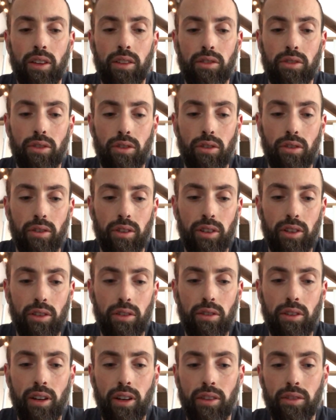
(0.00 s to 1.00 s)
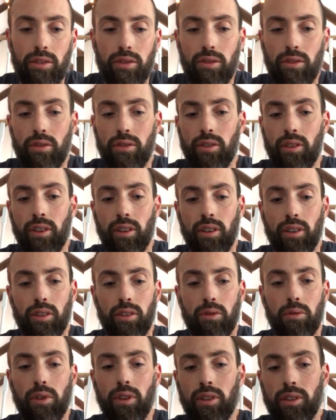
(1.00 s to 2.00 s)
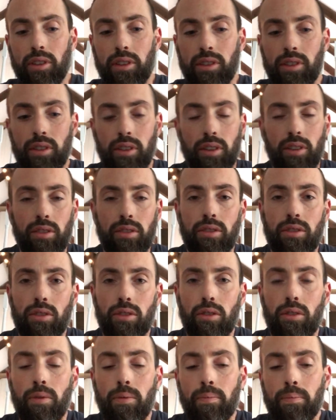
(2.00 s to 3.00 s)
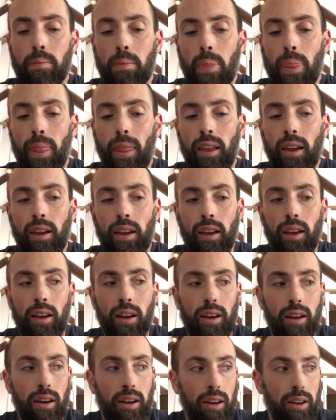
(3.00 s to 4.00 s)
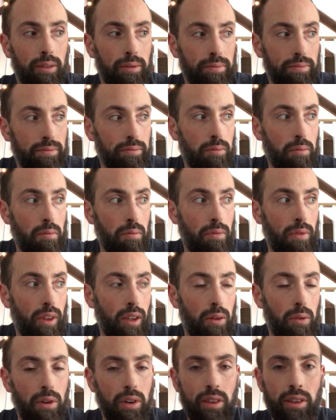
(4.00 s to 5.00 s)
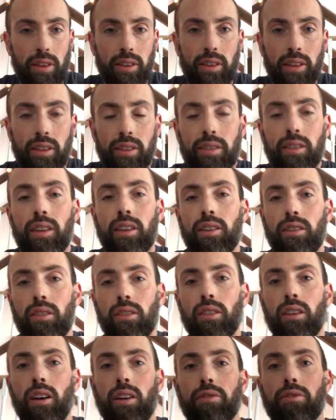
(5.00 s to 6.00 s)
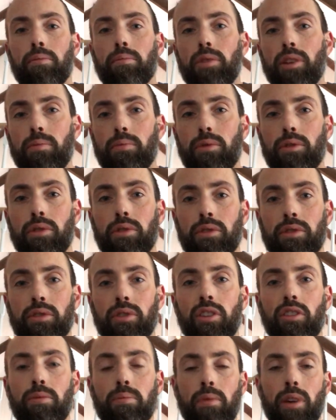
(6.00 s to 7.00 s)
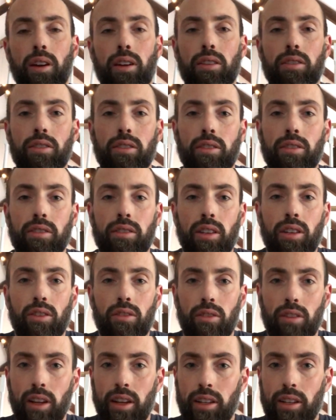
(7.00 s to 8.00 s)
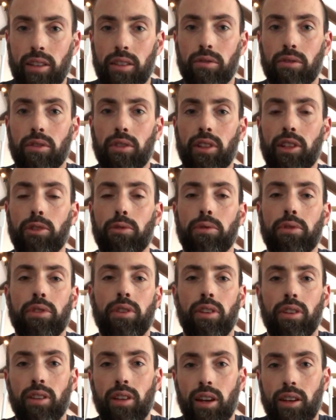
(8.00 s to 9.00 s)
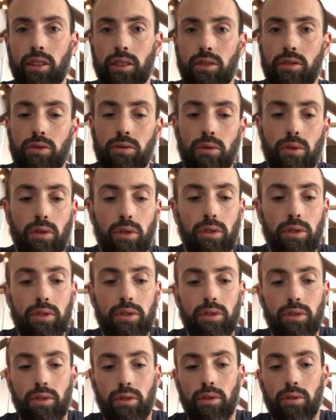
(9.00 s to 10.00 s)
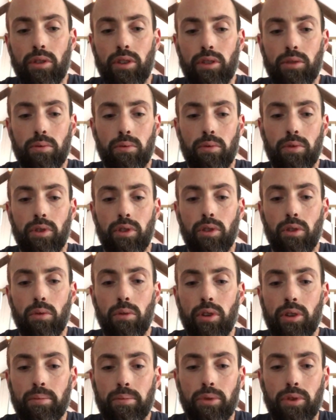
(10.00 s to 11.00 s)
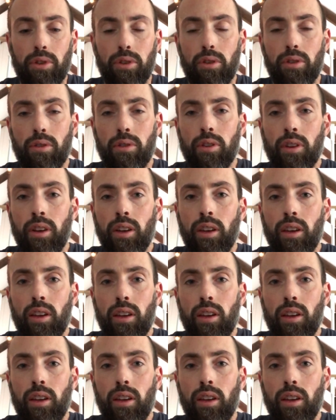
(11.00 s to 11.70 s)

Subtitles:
So I'm going to go down through the quick list here. So one of the things that I hear a lot from people who self-manage is they don't like relinquishing that control. So there is, one pro.